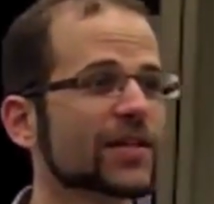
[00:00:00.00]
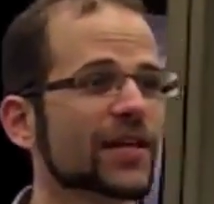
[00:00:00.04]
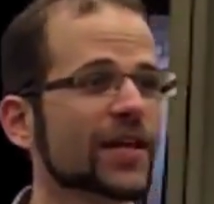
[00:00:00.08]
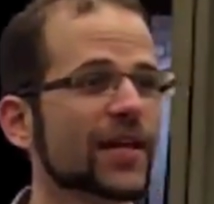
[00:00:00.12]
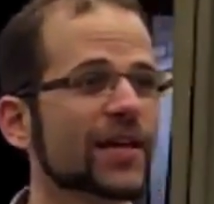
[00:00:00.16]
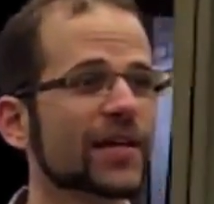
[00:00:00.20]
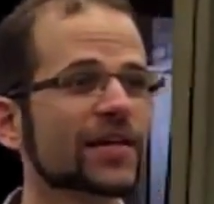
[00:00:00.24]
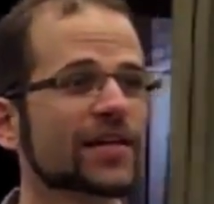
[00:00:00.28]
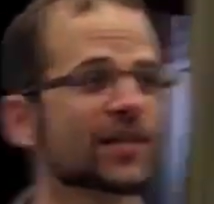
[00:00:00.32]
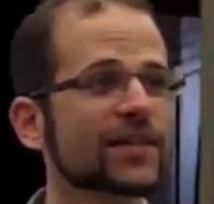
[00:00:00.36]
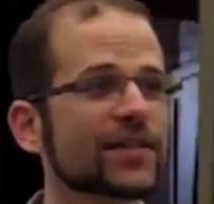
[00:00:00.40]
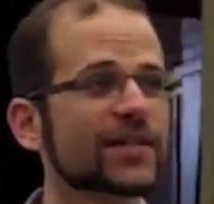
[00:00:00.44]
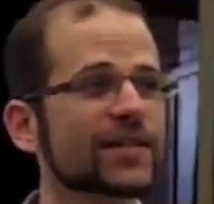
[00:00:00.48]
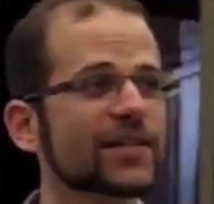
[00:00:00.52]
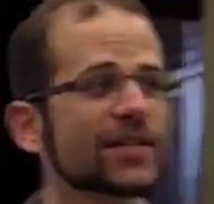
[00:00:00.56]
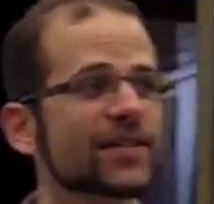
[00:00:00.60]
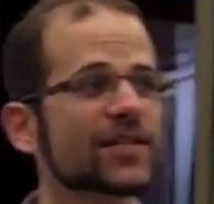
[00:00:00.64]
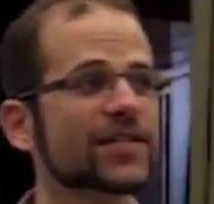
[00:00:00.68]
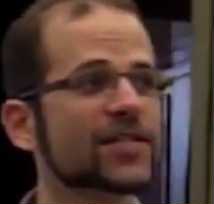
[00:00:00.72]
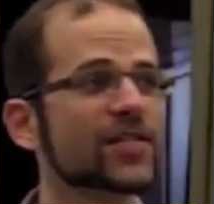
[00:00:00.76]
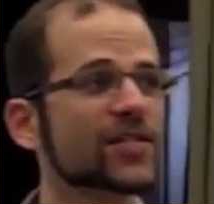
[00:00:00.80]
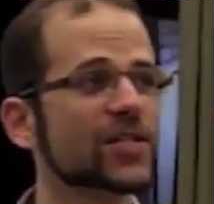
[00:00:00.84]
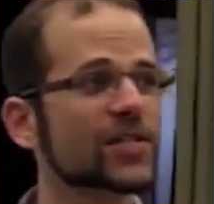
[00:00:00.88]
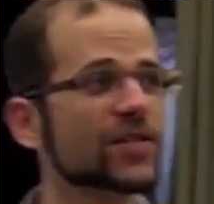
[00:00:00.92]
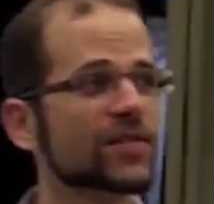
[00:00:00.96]
Okay?
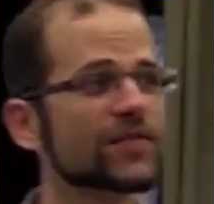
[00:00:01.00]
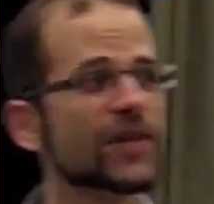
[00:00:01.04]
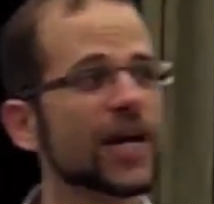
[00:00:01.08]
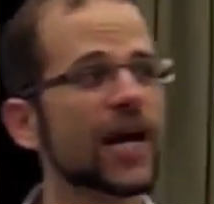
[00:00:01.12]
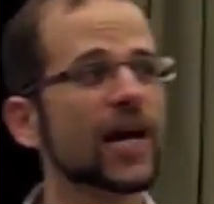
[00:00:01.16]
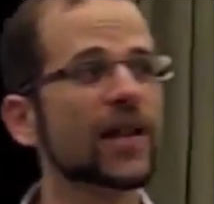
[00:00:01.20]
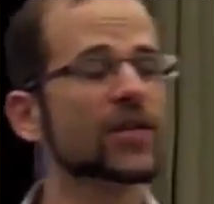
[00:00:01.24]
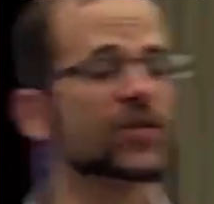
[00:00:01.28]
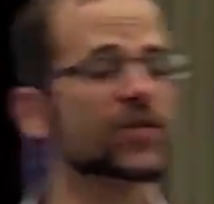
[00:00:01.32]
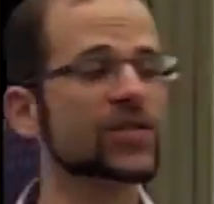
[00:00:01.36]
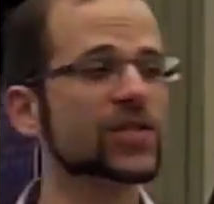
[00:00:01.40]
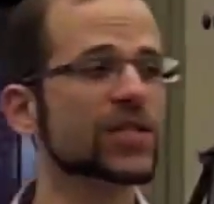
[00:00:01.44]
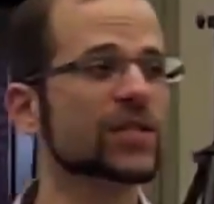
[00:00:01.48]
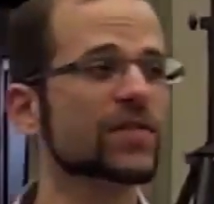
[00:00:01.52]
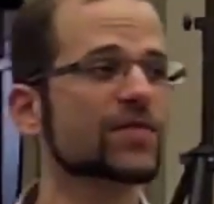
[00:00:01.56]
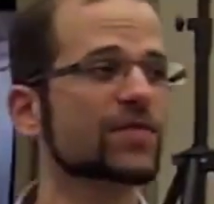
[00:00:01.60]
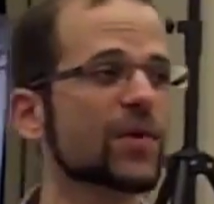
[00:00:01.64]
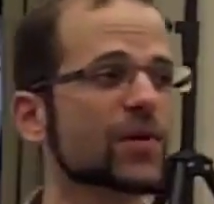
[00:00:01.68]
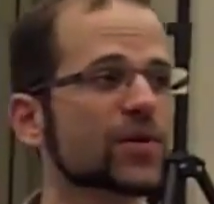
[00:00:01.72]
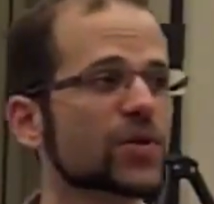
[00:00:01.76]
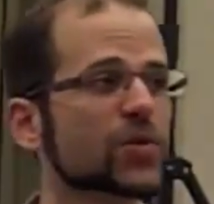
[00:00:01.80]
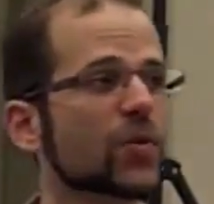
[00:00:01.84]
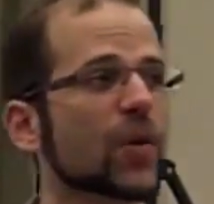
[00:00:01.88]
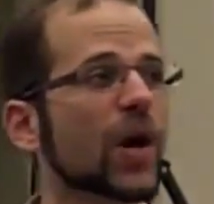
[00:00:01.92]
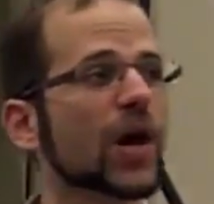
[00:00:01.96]
This is the fallacy
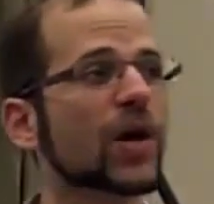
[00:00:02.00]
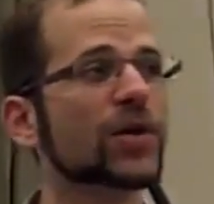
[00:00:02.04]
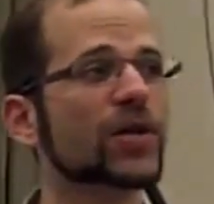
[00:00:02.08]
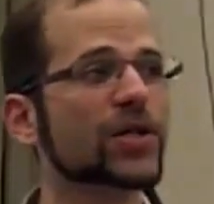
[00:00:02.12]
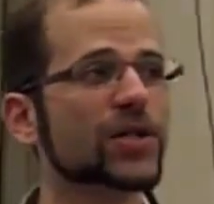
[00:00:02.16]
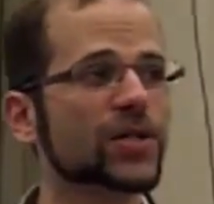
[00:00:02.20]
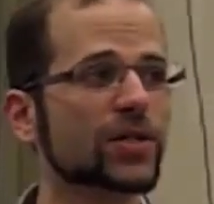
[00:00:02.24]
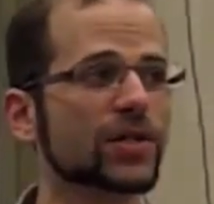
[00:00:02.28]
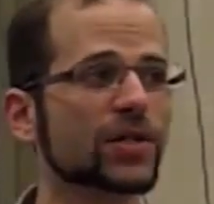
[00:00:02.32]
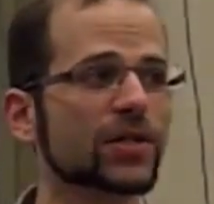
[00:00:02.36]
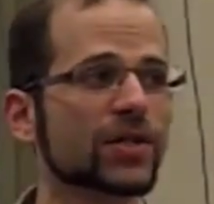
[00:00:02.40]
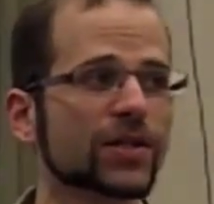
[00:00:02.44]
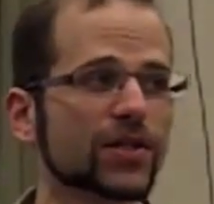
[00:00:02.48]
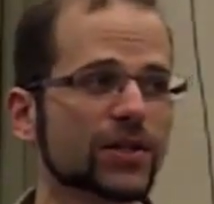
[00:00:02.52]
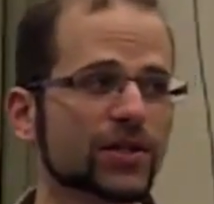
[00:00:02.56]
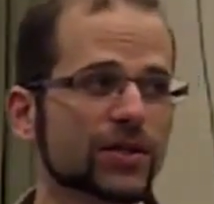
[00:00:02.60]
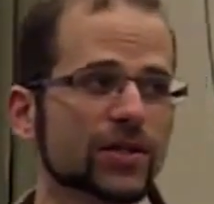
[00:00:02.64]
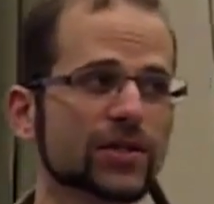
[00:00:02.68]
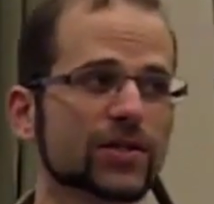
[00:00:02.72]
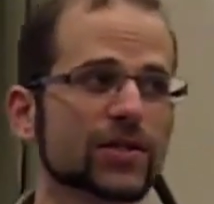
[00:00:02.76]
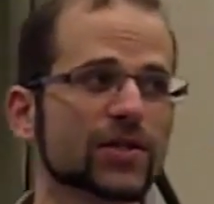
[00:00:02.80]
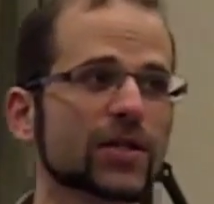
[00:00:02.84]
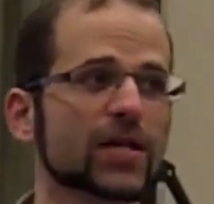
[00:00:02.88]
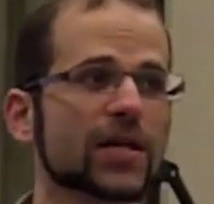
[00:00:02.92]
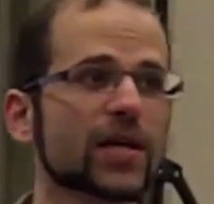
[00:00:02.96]
of most wellness
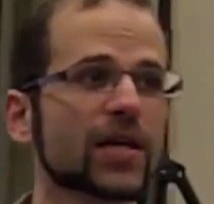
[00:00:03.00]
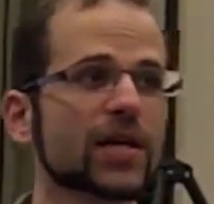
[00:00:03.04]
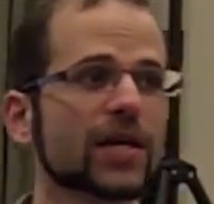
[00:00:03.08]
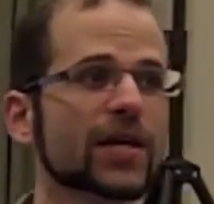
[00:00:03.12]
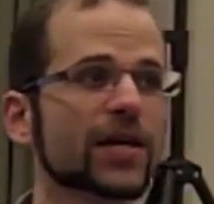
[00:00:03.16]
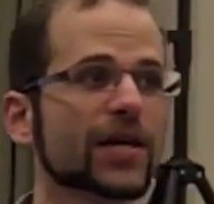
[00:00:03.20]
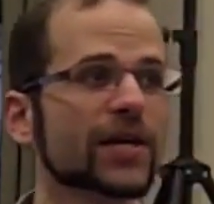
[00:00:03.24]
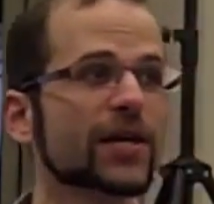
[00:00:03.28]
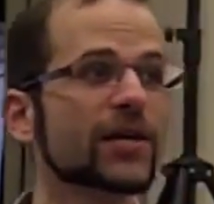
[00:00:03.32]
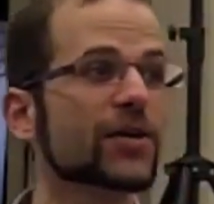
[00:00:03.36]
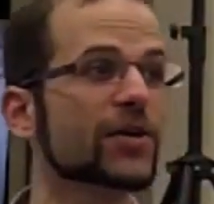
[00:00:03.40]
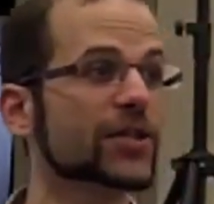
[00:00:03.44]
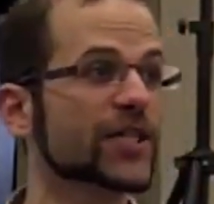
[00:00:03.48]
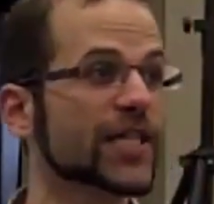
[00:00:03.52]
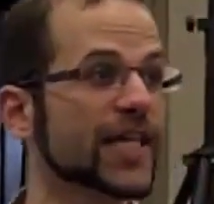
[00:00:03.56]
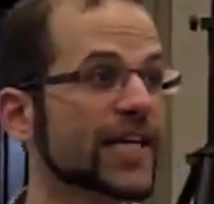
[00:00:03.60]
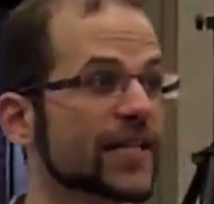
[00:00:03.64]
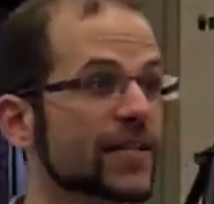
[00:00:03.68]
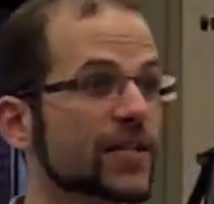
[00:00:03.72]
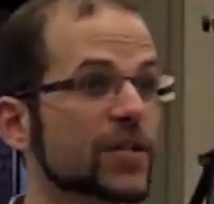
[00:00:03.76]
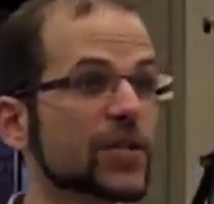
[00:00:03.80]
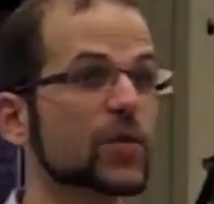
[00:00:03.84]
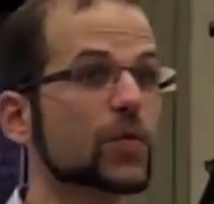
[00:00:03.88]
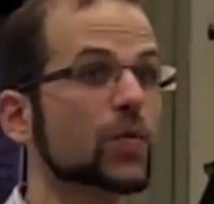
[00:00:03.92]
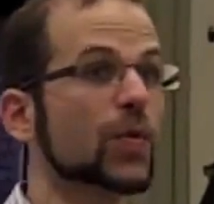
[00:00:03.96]
clinicians. Here,
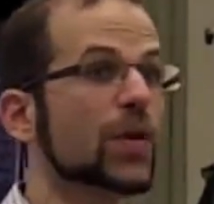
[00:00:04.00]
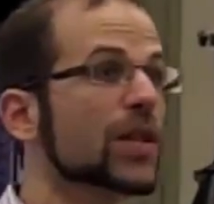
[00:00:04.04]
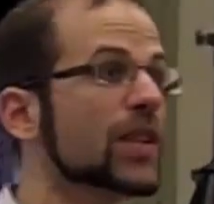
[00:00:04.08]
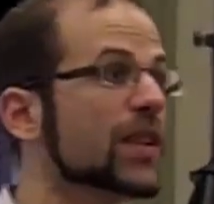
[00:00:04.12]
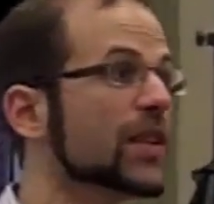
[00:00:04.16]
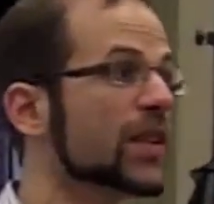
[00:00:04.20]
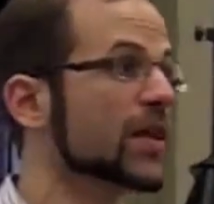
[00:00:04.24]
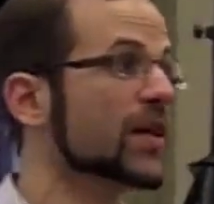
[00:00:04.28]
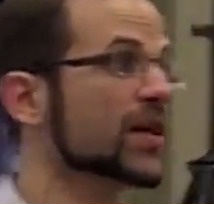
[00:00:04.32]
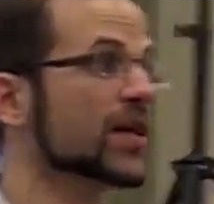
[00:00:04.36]
take this one